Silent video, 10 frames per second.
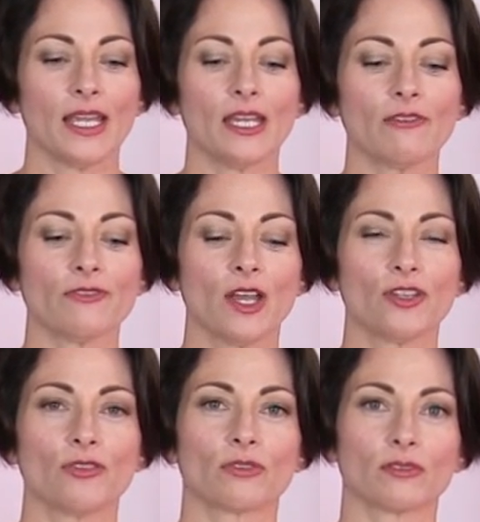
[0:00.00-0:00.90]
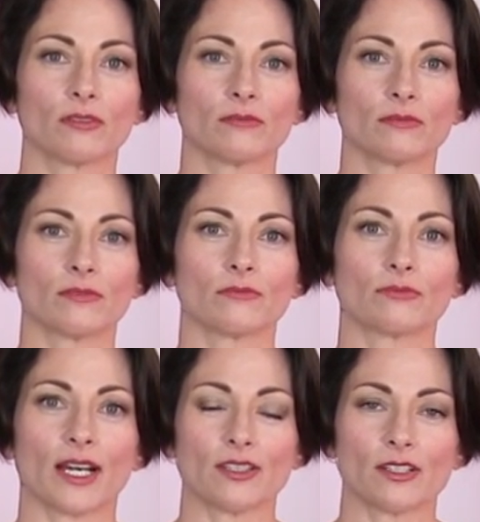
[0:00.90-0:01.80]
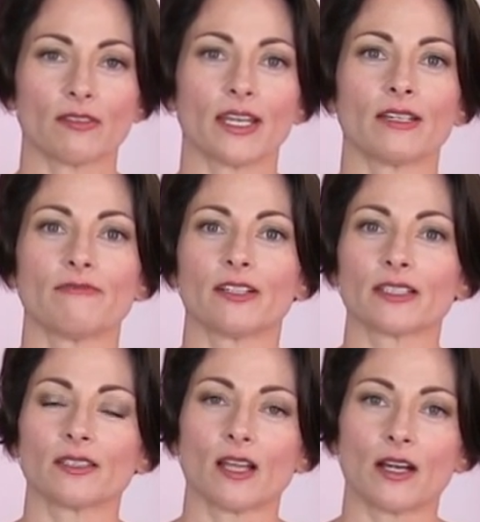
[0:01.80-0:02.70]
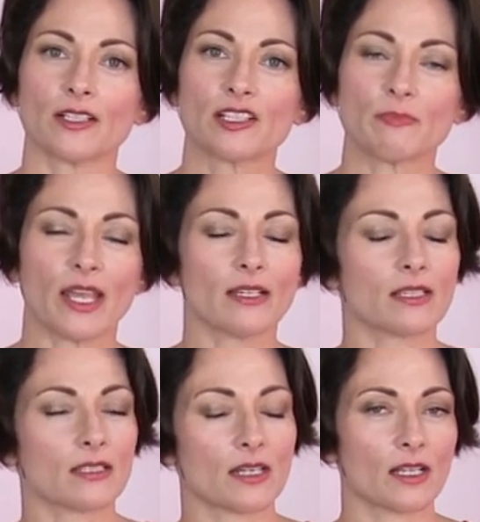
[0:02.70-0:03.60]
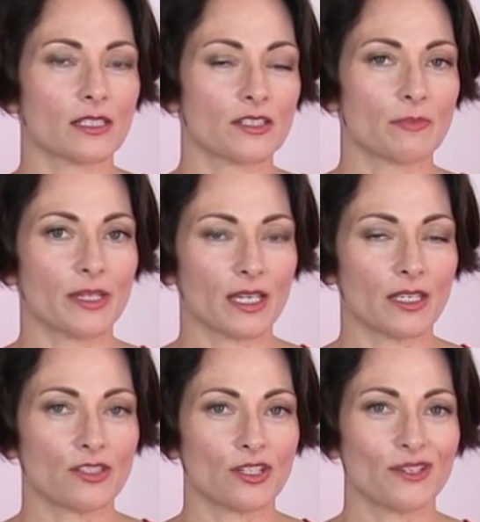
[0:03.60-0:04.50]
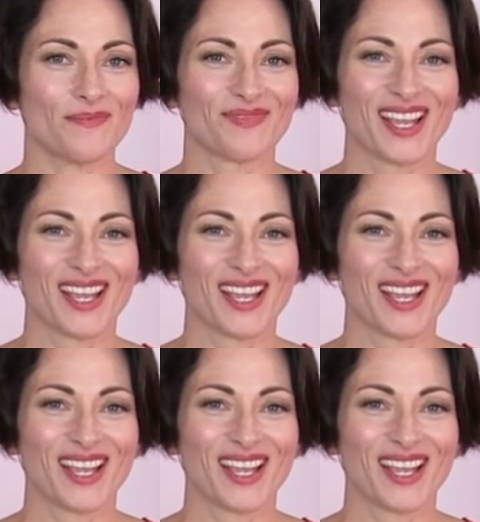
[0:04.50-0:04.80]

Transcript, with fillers: If you were rhinestoning in a very large space, it's not such a big issue.